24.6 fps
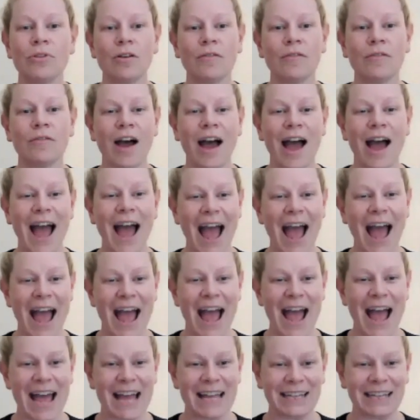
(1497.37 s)
of our
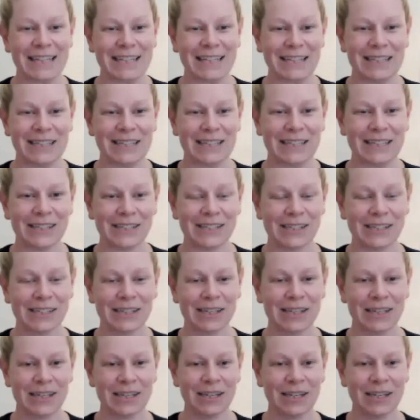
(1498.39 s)
hands
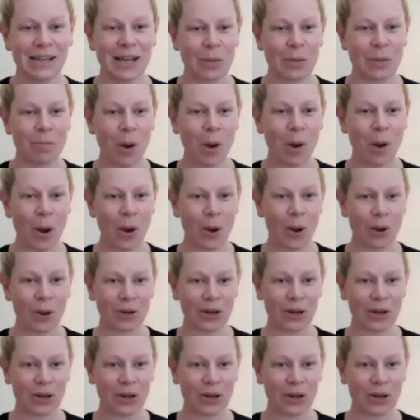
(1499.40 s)
upon